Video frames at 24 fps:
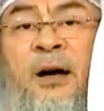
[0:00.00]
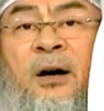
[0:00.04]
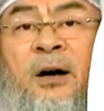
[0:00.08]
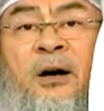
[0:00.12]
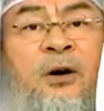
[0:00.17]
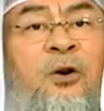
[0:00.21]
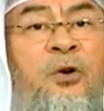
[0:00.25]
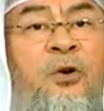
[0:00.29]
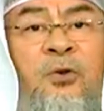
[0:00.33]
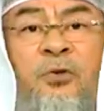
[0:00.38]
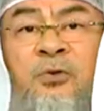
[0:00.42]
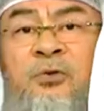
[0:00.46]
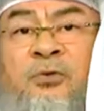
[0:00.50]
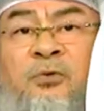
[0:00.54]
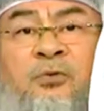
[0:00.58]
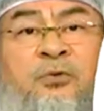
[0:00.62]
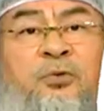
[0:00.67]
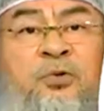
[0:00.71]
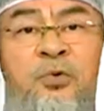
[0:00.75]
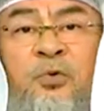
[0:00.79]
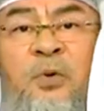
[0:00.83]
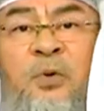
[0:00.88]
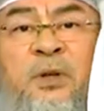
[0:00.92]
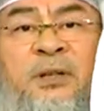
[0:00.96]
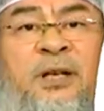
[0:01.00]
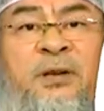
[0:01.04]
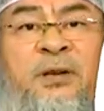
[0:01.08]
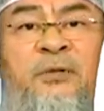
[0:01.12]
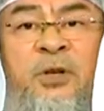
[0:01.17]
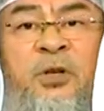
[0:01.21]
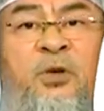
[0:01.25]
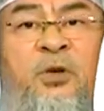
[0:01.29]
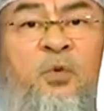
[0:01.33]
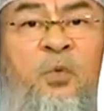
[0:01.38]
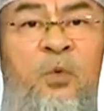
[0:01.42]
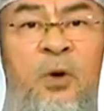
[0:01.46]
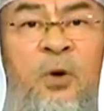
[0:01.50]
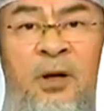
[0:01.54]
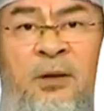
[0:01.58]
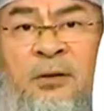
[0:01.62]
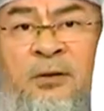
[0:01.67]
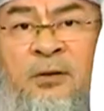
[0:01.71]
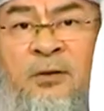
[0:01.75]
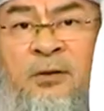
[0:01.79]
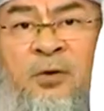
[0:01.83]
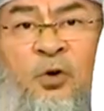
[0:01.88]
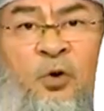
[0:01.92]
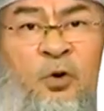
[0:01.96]
or do whatever you
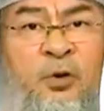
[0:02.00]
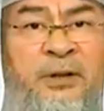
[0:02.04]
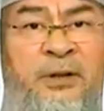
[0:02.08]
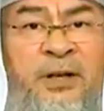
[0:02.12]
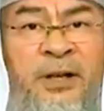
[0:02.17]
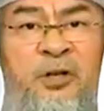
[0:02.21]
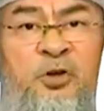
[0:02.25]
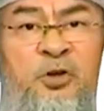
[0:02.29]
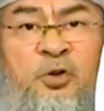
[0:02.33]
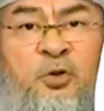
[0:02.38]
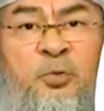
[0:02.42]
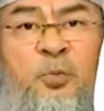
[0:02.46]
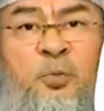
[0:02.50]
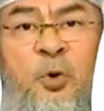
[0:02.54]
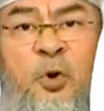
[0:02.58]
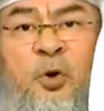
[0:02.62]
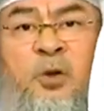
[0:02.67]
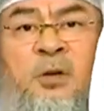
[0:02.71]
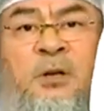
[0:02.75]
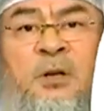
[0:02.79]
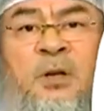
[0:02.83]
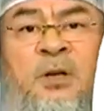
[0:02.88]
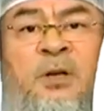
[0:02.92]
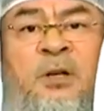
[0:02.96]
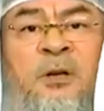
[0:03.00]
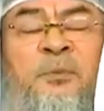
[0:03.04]
want, call the Interpol,